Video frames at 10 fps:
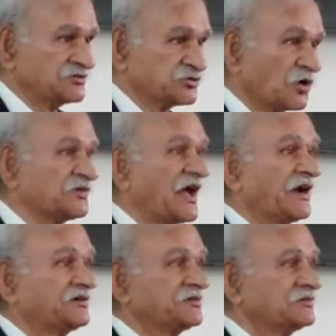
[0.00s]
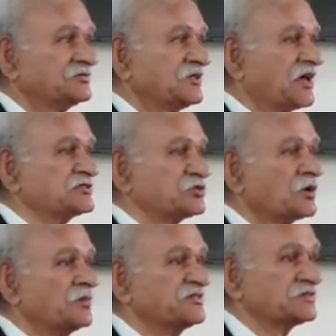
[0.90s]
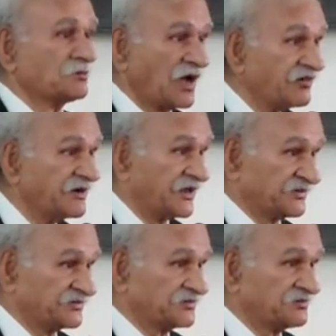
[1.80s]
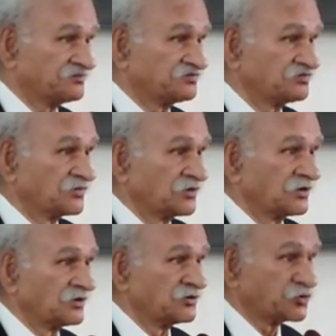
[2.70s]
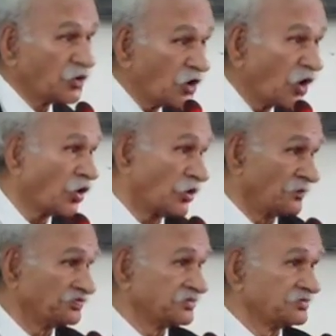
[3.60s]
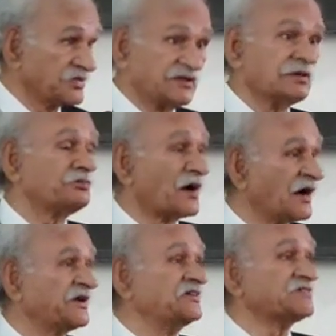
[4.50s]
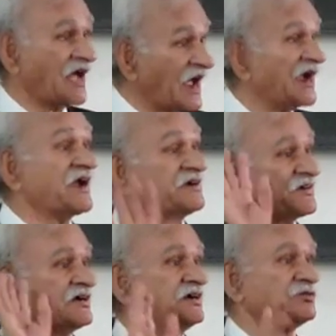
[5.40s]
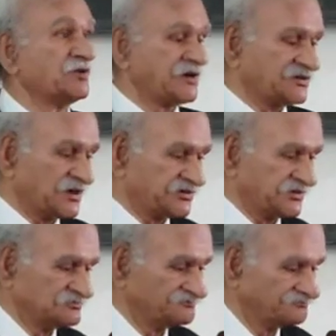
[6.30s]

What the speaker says: so that there should be some evidence to know that the parties had entered into a transaction.